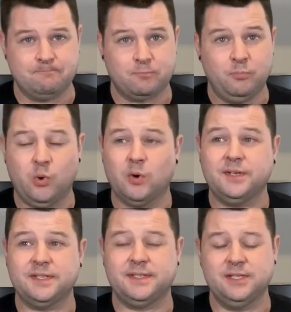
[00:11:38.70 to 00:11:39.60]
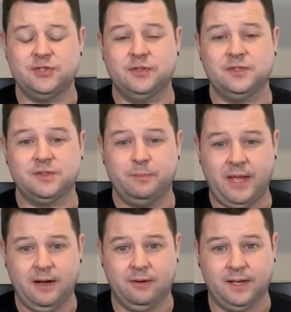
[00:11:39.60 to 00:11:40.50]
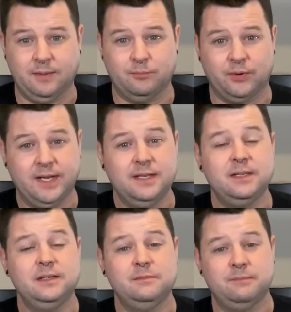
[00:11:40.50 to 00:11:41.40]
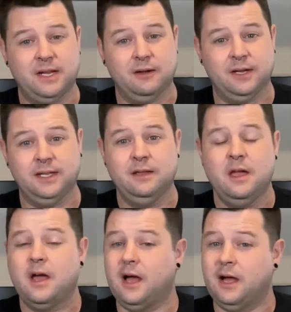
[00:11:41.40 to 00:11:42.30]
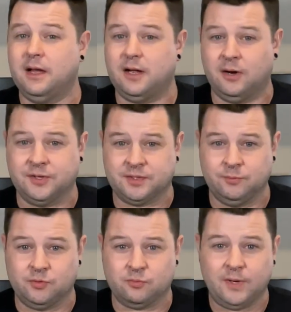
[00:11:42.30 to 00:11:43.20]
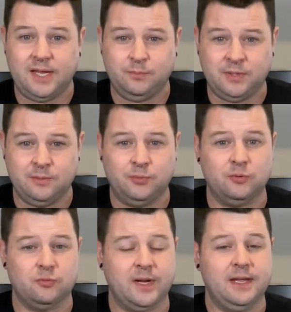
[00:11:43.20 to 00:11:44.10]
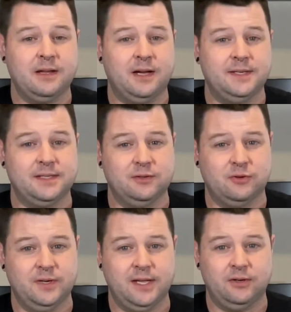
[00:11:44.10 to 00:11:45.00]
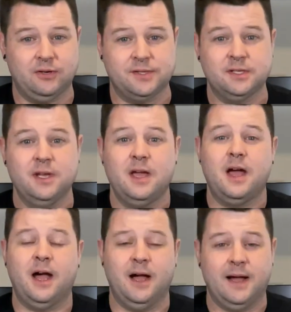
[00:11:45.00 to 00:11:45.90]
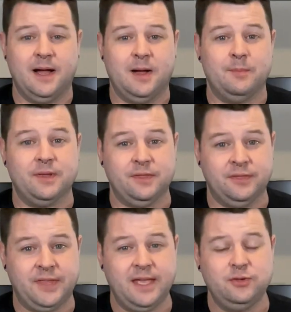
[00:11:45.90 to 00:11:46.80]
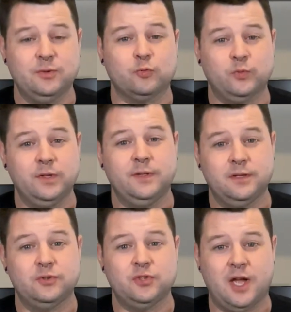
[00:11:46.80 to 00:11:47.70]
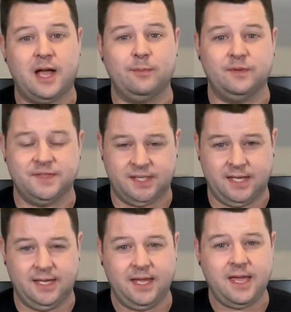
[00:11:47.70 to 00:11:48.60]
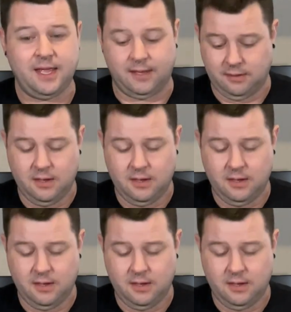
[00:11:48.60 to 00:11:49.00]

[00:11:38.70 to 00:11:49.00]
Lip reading: Poor Decisions Pairing, Brandon and Mary, are some great people, great content creators. They do a really good job of saying, hey,